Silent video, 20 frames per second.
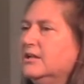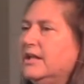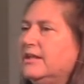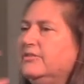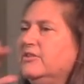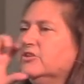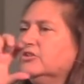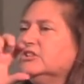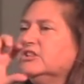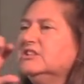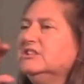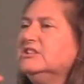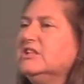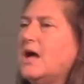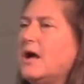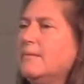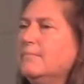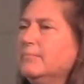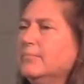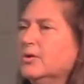There's a
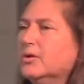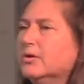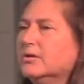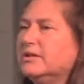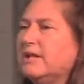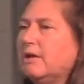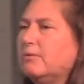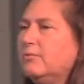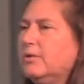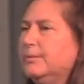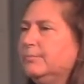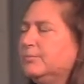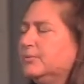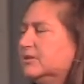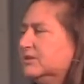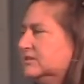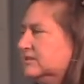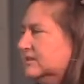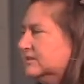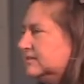number that we
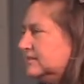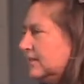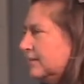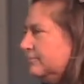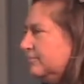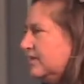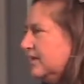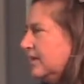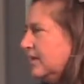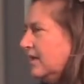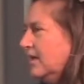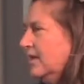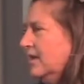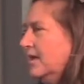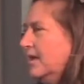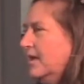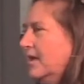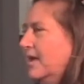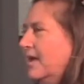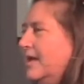put to something.
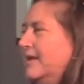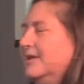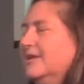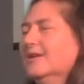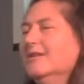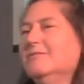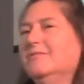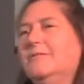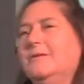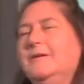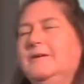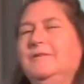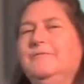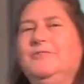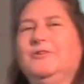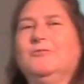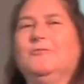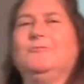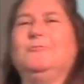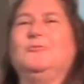You know, if
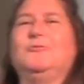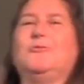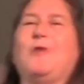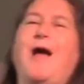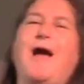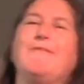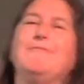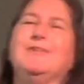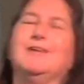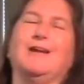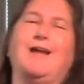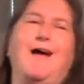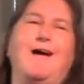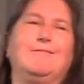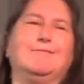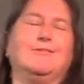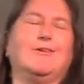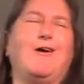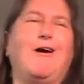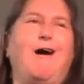you're driving
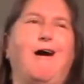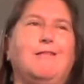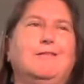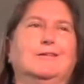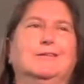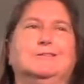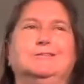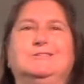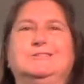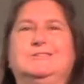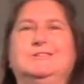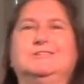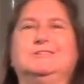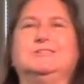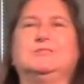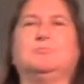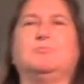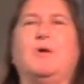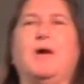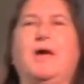down college
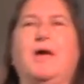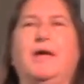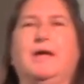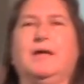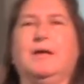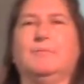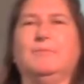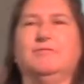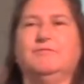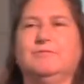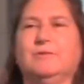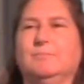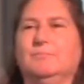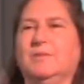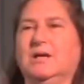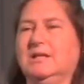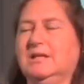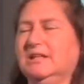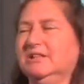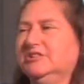this way, coming from
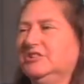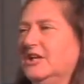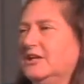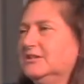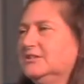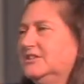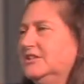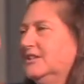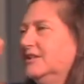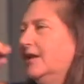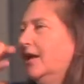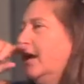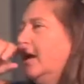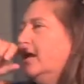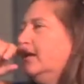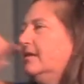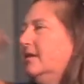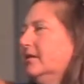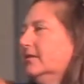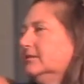Monkey Junction,
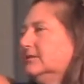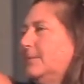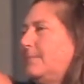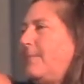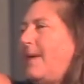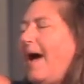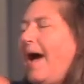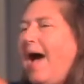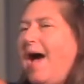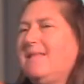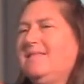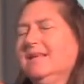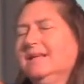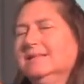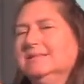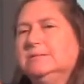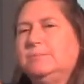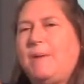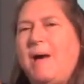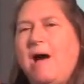there's a, I think
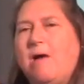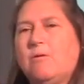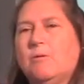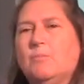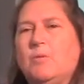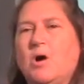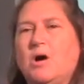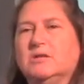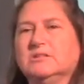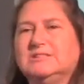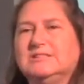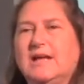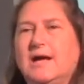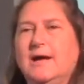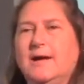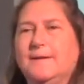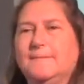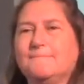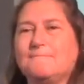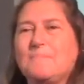it's Powerball
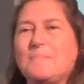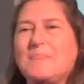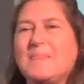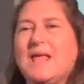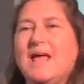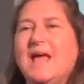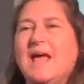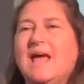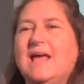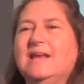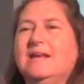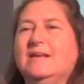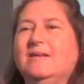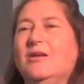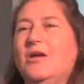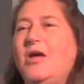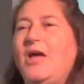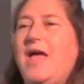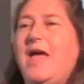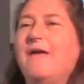sign.
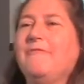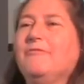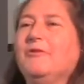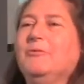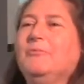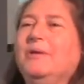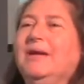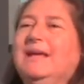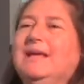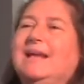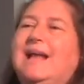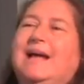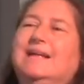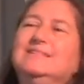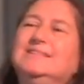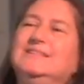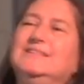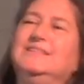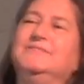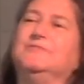And every week it
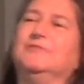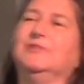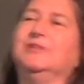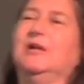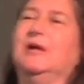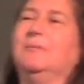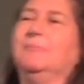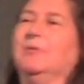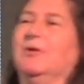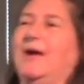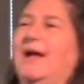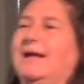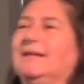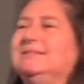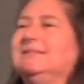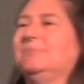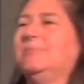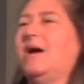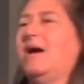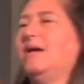has a different number.
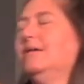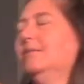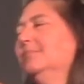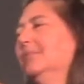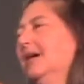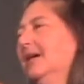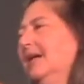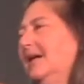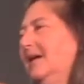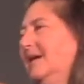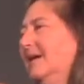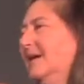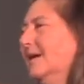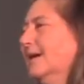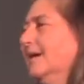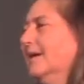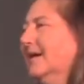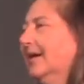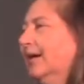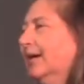X amount of money
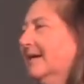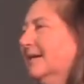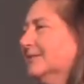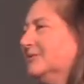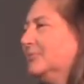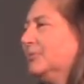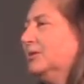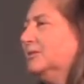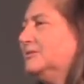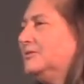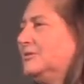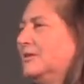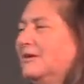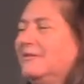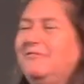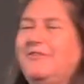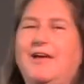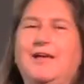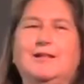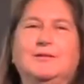is what's
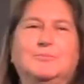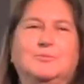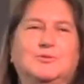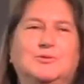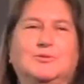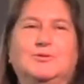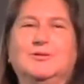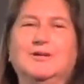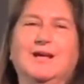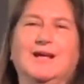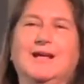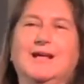available.